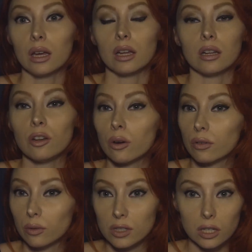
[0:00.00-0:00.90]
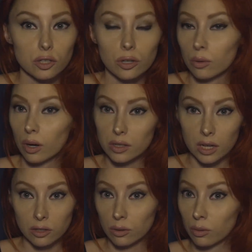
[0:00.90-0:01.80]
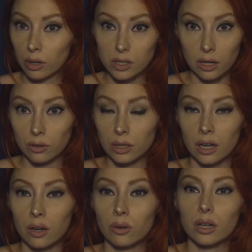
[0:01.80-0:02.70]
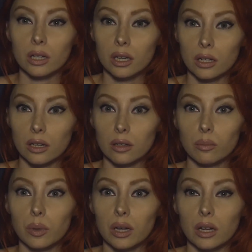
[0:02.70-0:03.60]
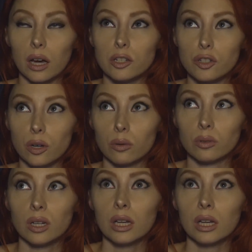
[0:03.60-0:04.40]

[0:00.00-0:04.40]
And I know everyone's like, don't go outside right now. And I get it, but I don't.